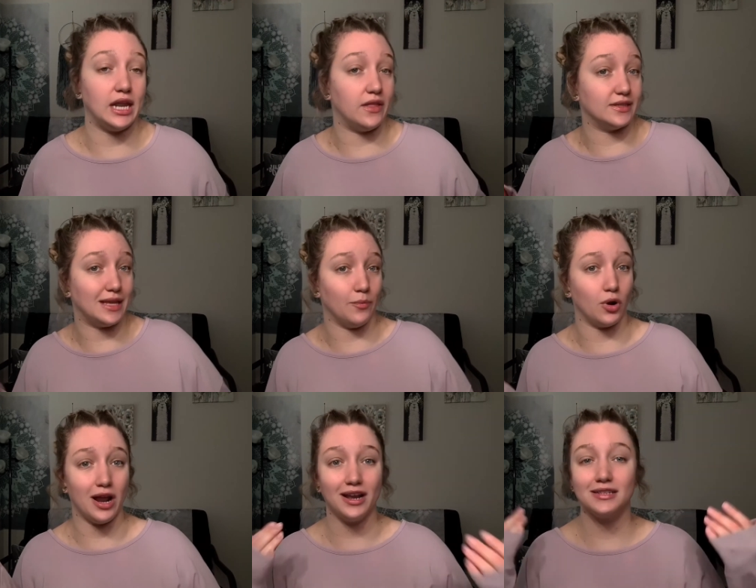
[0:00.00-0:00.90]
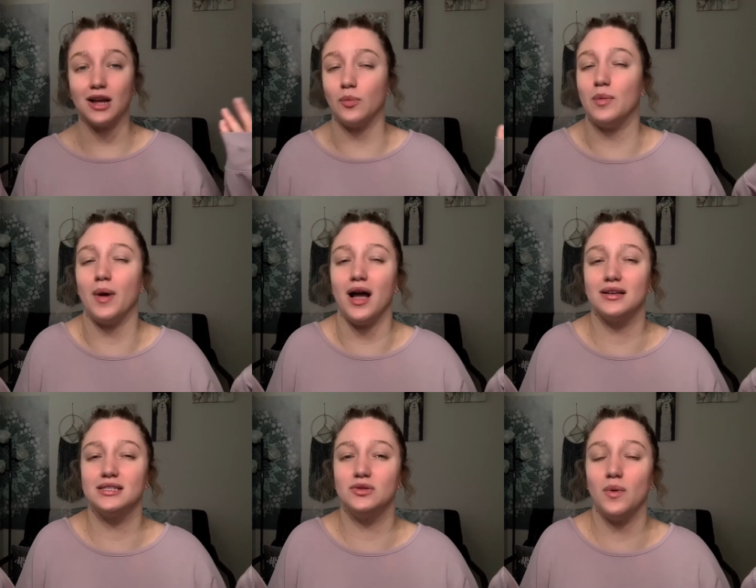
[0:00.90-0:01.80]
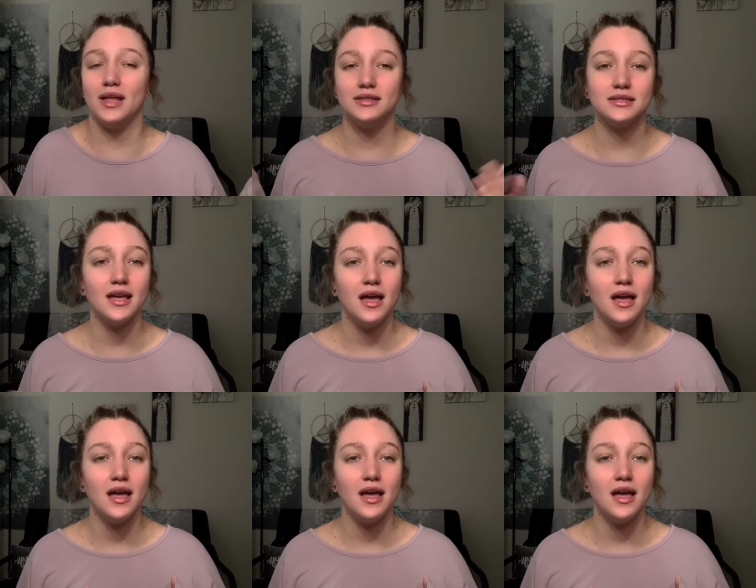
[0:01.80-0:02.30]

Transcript: of the same products? Are we box twins?